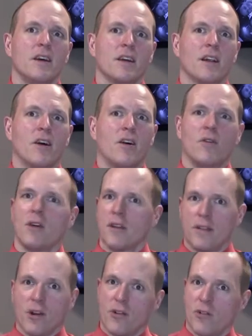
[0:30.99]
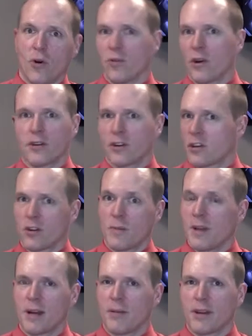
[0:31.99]
they're no longer going to
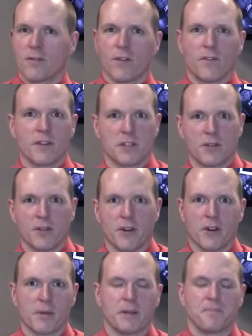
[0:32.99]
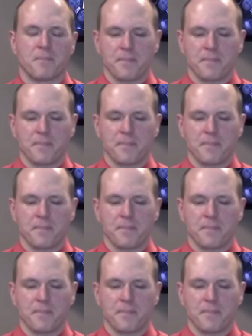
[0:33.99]
be coming in for physical therapy.